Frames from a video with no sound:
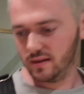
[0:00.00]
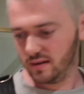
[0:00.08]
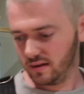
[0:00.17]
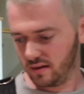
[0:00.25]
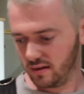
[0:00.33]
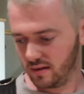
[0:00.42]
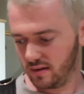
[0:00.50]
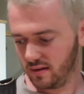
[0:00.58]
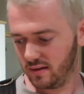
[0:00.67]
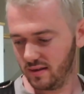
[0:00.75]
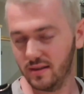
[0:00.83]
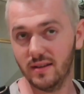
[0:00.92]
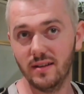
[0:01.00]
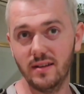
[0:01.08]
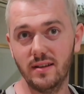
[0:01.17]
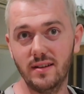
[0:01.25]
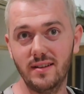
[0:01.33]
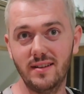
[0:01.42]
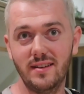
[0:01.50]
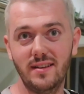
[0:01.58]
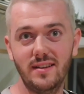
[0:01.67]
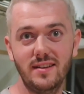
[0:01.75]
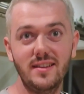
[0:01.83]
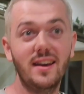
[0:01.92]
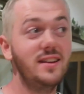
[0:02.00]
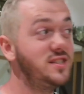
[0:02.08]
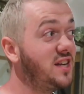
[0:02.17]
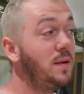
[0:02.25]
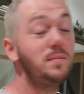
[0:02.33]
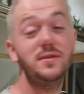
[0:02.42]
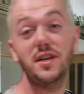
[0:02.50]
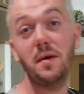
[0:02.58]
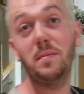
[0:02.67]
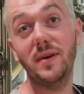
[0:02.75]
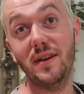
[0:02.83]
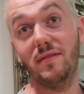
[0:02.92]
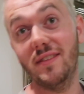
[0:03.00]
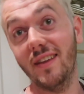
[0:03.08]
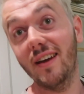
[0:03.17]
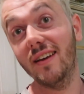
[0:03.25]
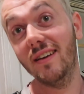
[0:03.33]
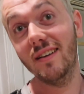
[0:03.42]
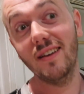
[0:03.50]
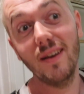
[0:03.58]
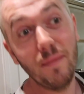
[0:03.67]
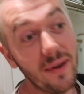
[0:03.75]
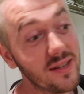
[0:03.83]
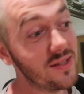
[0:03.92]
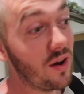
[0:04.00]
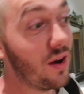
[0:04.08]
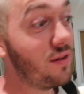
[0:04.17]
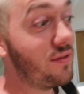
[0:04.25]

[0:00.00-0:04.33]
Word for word: next time I'm going to get some points in our competition. Yeah, but it's not